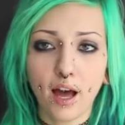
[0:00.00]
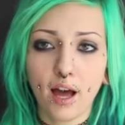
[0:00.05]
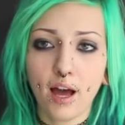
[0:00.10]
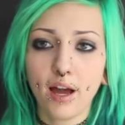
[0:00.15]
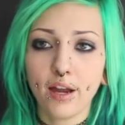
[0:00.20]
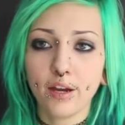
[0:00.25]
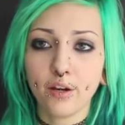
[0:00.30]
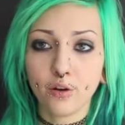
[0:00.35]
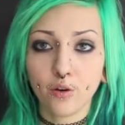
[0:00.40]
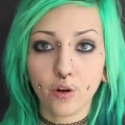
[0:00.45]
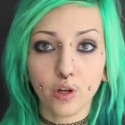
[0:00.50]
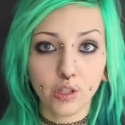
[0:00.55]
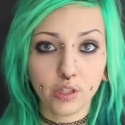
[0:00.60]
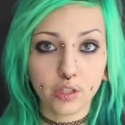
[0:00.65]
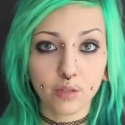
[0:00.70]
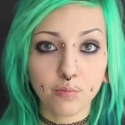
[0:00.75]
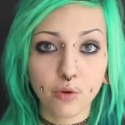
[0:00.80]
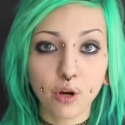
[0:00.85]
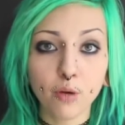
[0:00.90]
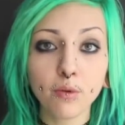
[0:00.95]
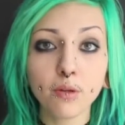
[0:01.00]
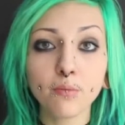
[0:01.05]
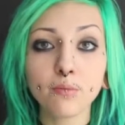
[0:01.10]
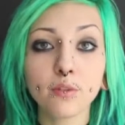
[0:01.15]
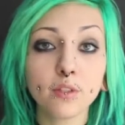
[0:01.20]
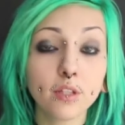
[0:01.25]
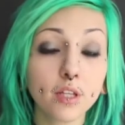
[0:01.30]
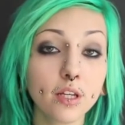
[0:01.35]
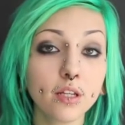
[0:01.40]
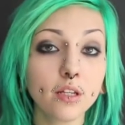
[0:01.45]
I know all these
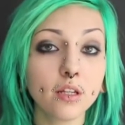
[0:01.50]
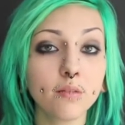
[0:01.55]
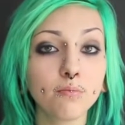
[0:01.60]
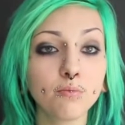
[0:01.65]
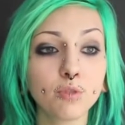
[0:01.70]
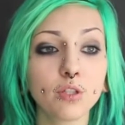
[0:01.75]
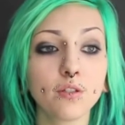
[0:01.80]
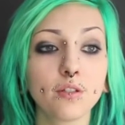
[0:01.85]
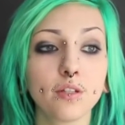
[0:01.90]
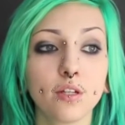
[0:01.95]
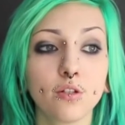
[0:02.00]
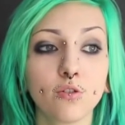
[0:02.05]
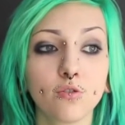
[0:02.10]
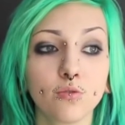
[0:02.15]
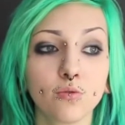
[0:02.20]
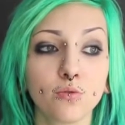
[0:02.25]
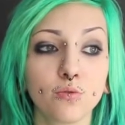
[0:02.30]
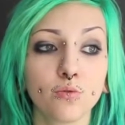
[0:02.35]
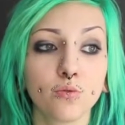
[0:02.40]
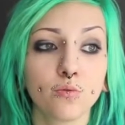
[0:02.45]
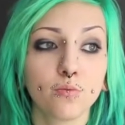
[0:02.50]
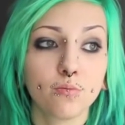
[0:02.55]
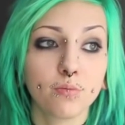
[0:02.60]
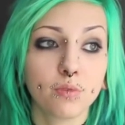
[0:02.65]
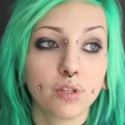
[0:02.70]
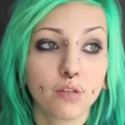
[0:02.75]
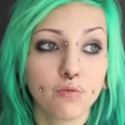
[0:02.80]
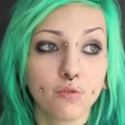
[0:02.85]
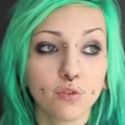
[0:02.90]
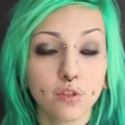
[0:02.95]
problems, and I'm just here to
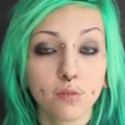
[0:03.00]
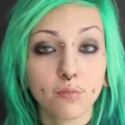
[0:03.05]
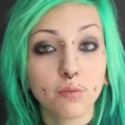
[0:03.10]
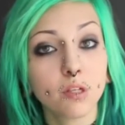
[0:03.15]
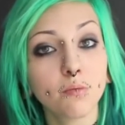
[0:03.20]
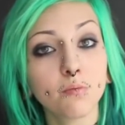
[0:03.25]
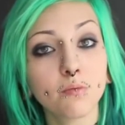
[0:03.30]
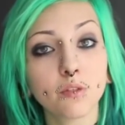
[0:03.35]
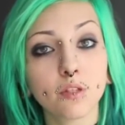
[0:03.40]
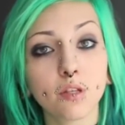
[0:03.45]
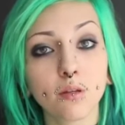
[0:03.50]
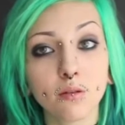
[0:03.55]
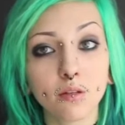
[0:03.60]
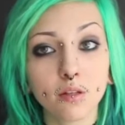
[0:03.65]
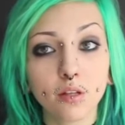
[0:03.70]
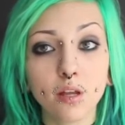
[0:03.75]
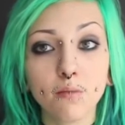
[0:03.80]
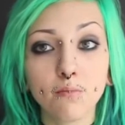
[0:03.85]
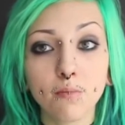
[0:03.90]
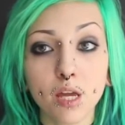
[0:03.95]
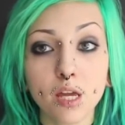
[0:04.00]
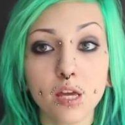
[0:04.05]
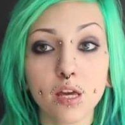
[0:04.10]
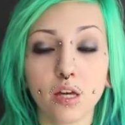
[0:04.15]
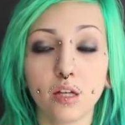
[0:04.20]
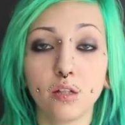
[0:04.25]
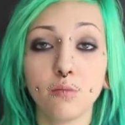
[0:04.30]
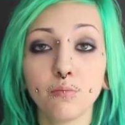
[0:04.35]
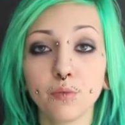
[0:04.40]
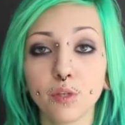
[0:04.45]
give you some tips, and they may
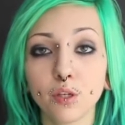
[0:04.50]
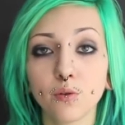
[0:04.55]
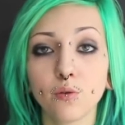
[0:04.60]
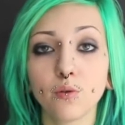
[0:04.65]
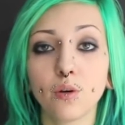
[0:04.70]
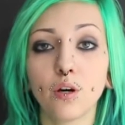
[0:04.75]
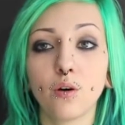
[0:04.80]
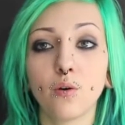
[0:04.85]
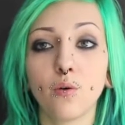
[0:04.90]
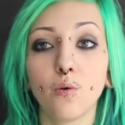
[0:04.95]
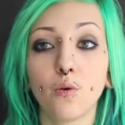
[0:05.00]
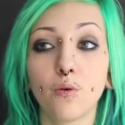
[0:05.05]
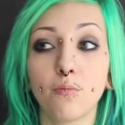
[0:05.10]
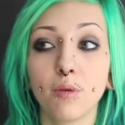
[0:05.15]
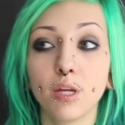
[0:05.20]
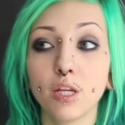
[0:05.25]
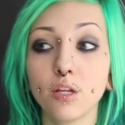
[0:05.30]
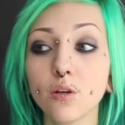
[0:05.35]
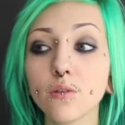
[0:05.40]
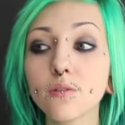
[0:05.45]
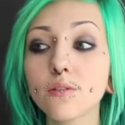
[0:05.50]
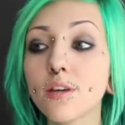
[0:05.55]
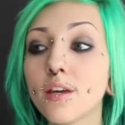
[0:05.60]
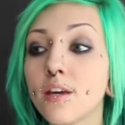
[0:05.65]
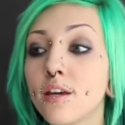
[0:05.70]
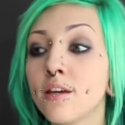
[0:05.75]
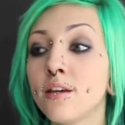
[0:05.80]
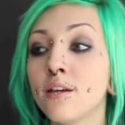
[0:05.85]
help you or may not.